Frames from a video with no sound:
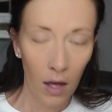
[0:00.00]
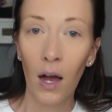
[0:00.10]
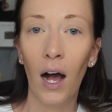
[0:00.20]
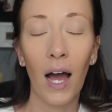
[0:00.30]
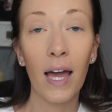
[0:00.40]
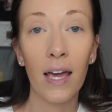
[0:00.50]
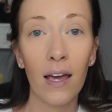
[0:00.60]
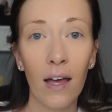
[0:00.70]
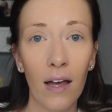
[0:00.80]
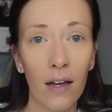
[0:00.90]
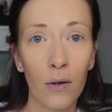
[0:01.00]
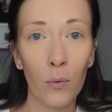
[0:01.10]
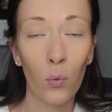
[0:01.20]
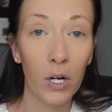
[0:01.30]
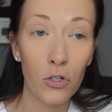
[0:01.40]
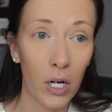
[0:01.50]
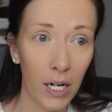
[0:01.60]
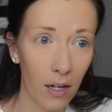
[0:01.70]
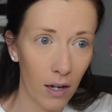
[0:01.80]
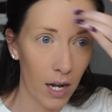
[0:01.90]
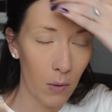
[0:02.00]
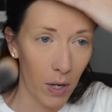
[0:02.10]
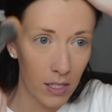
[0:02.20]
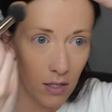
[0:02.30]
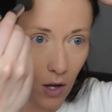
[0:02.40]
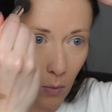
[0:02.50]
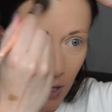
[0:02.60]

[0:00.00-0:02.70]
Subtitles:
I wouldn't trade it anyways though,